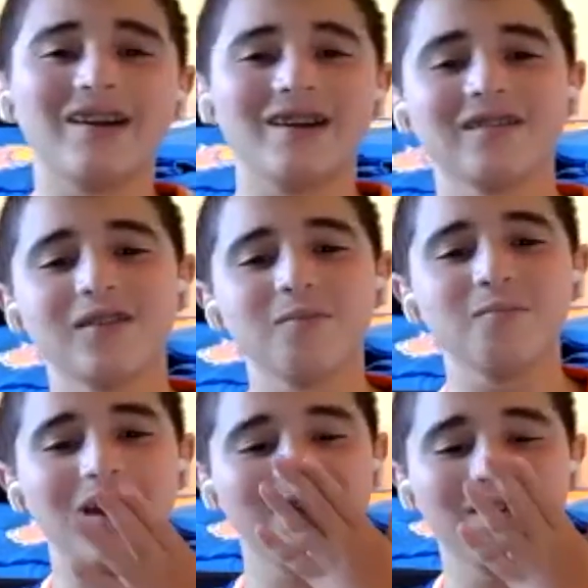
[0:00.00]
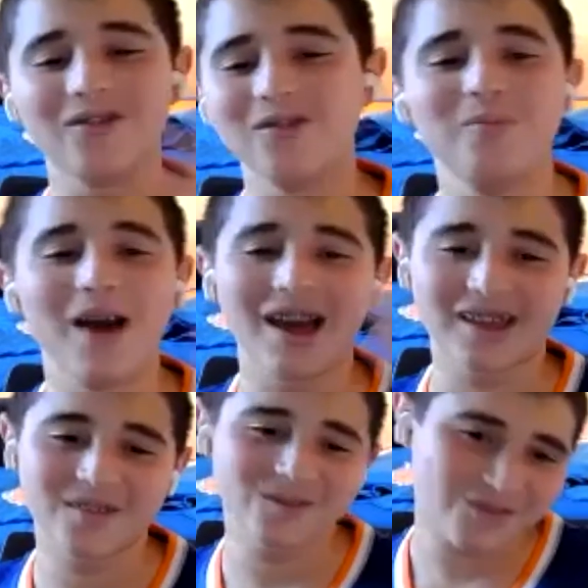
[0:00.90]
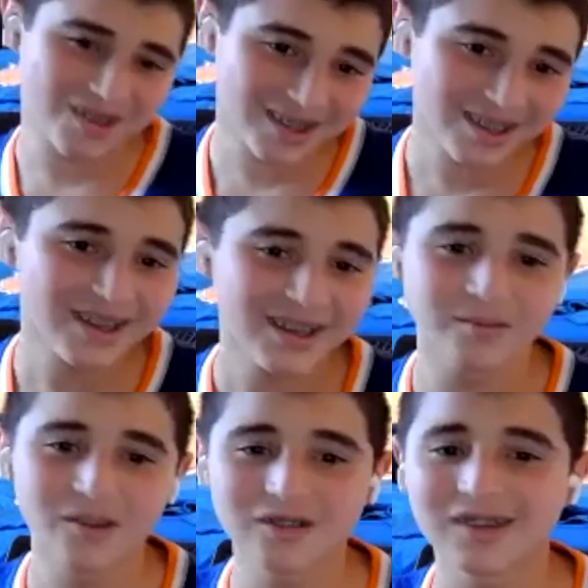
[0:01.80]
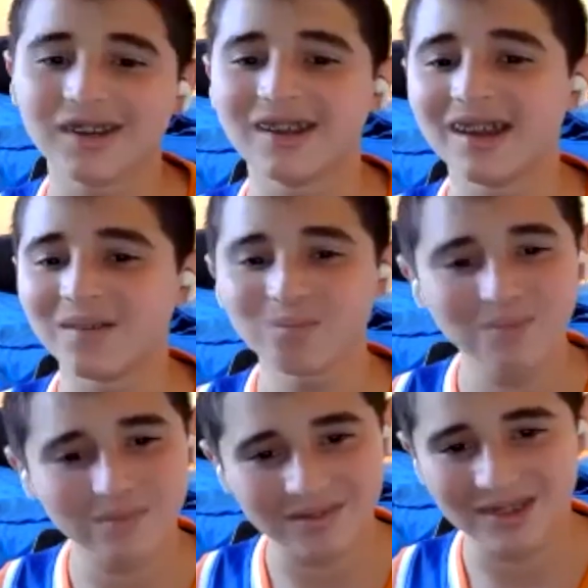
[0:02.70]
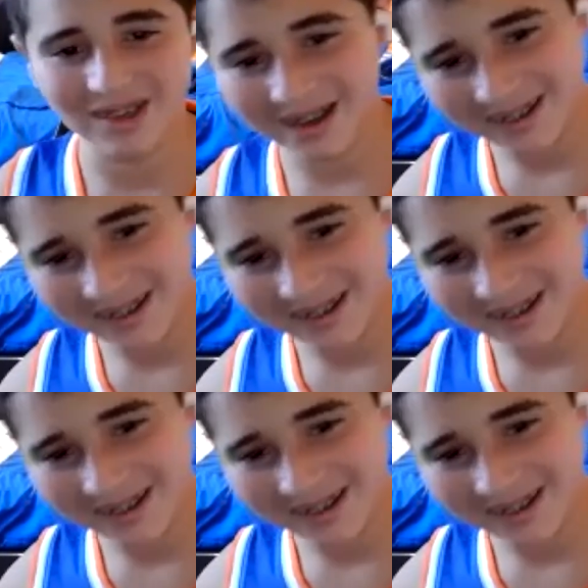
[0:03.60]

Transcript: custom medical baghead thing and wear it to the game. Yeah.